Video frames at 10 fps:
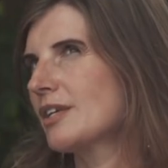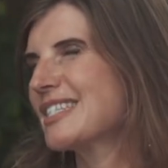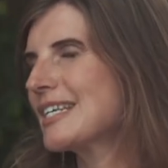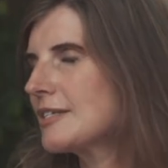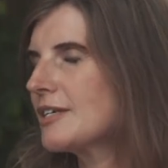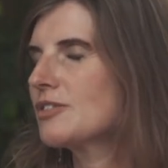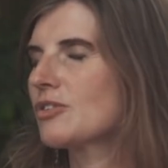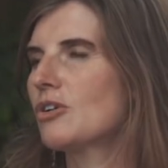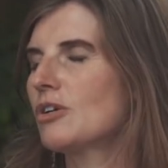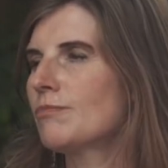6 years
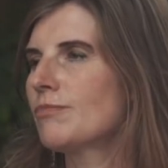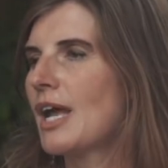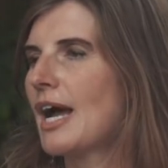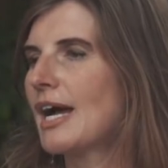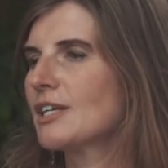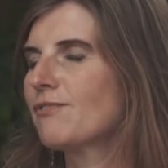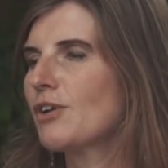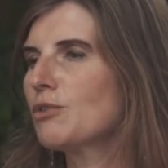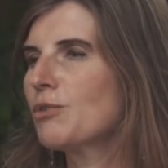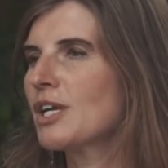ago. I had a
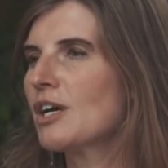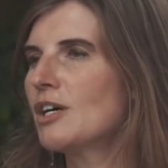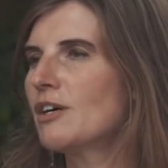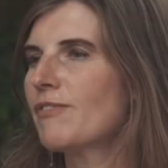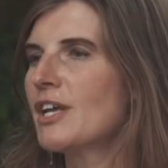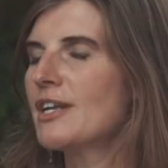following of